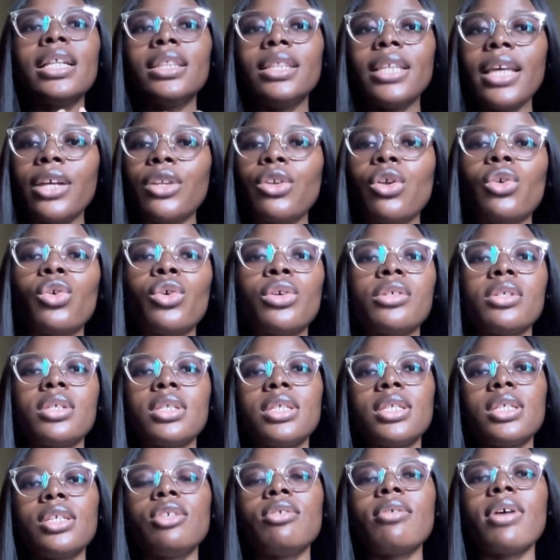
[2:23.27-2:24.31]
They're not going to
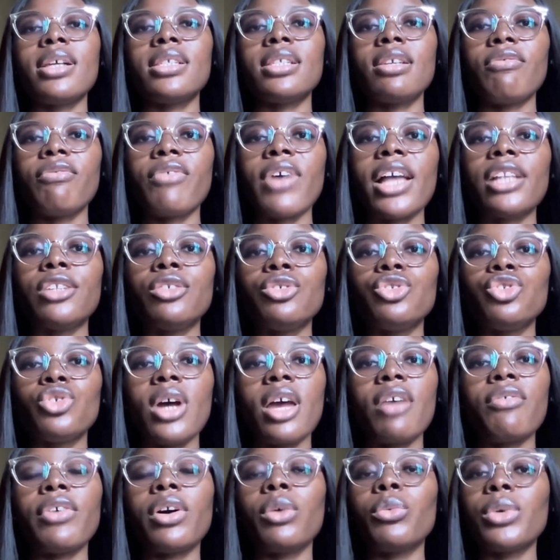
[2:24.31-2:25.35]
see you as a value
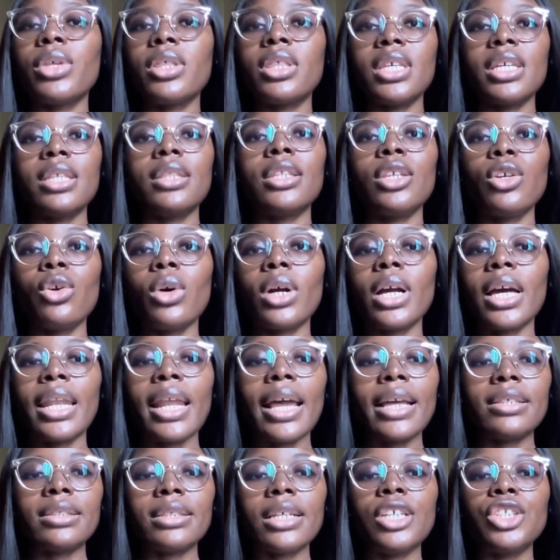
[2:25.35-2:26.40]
driver within the
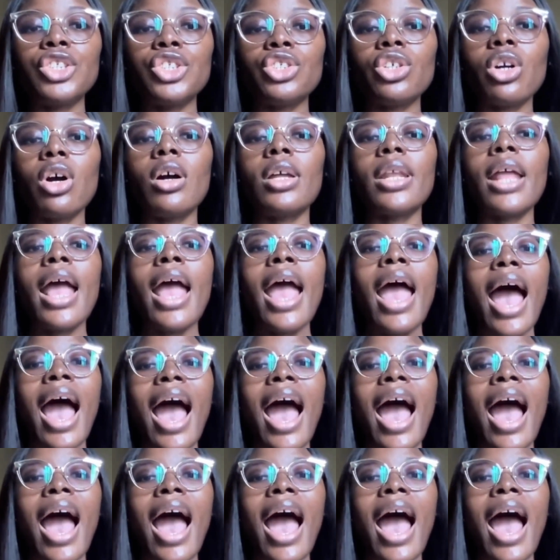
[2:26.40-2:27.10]
organization.